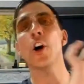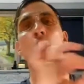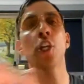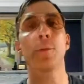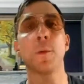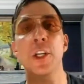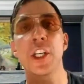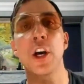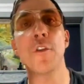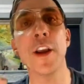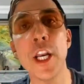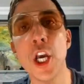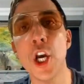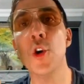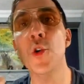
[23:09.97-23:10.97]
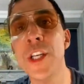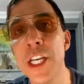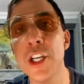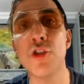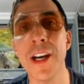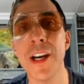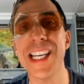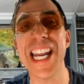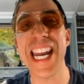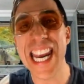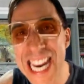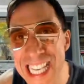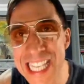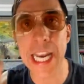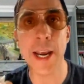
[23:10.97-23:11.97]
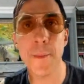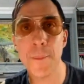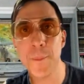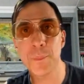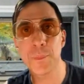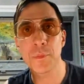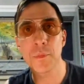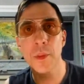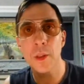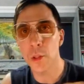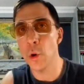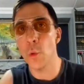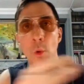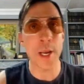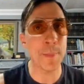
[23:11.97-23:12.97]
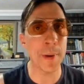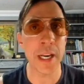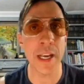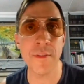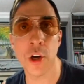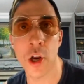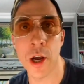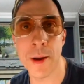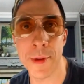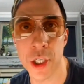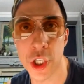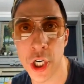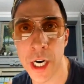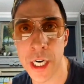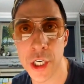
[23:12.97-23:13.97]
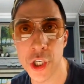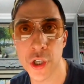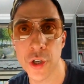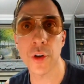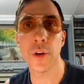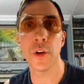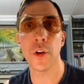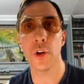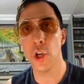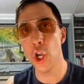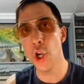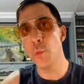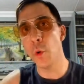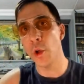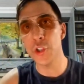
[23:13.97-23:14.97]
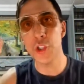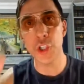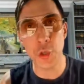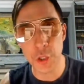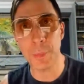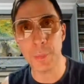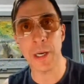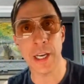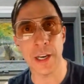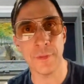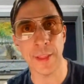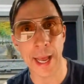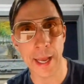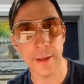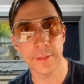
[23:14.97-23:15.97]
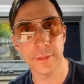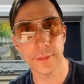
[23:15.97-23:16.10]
ask myself, in whose interest is it that we believe climate change? Who wants you to believe that?